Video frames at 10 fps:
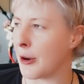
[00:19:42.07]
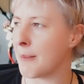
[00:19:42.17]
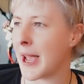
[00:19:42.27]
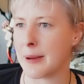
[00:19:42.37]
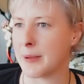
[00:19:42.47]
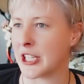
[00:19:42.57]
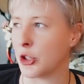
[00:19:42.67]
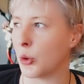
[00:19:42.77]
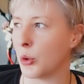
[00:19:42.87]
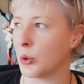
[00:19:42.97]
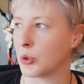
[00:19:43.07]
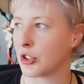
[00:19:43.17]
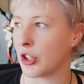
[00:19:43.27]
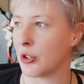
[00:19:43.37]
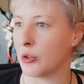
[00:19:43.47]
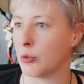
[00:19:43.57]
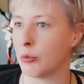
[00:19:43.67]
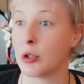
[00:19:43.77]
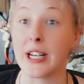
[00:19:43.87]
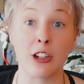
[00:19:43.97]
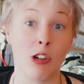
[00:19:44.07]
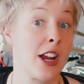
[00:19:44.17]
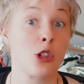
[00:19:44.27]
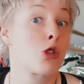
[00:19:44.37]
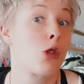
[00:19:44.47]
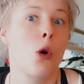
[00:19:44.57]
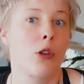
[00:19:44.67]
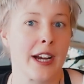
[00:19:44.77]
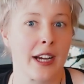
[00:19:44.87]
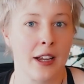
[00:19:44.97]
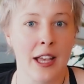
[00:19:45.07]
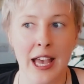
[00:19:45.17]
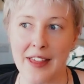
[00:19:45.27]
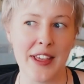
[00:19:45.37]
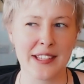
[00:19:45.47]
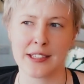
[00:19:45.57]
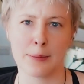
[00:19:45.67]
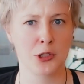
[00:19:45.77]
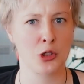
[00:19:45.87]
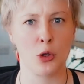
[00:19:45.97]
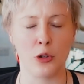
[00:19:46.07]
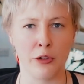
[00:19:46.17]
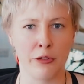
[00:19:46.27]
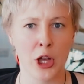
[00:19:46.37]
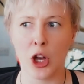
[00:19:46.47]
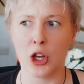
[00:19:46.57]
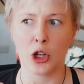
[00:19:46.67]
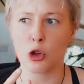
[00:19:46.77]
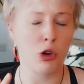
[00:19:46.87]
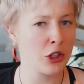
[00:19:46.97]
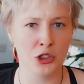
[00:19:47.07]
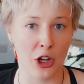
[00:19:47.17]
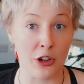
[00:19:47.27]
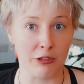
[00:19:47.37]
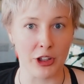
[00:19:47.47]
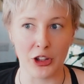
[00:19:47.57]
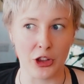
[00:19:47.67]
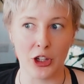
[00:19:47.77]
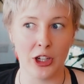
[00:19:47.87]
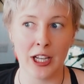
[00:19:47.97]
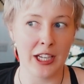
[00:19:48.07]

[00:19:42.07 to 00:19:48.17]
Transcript: maybe you're also really great at drawing and there's some sort of crossover that,